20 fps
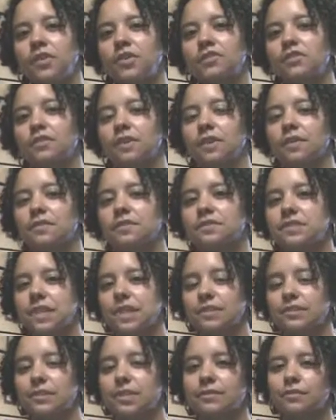So the
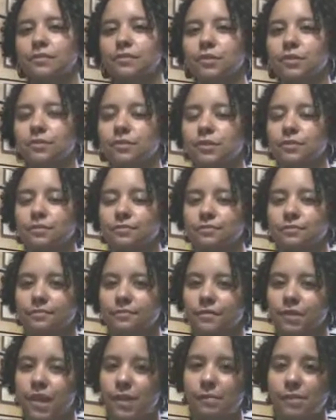chances of a rover
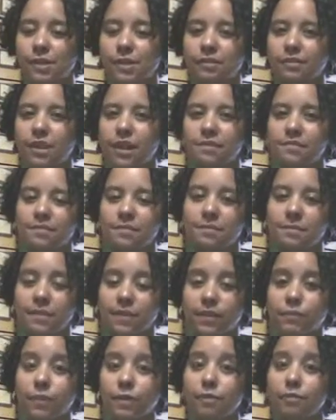coming across
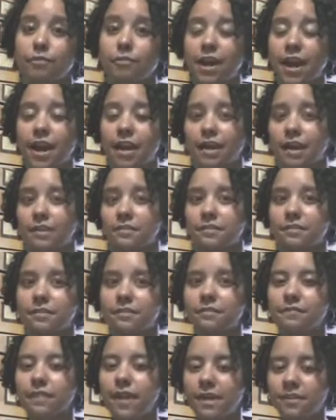something that we would recognize
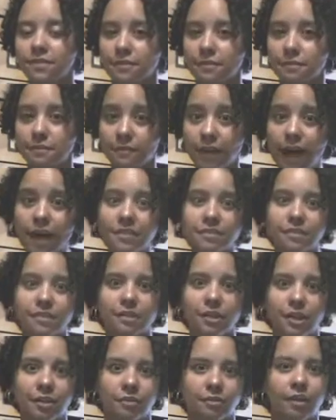as a
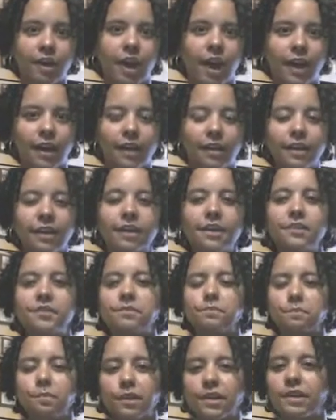fossil in a rock
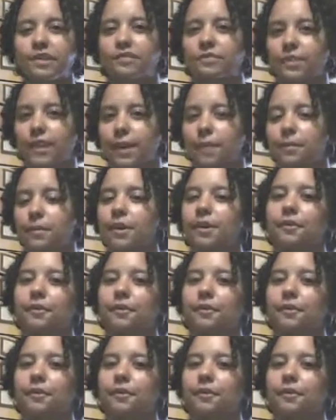is pretty slim,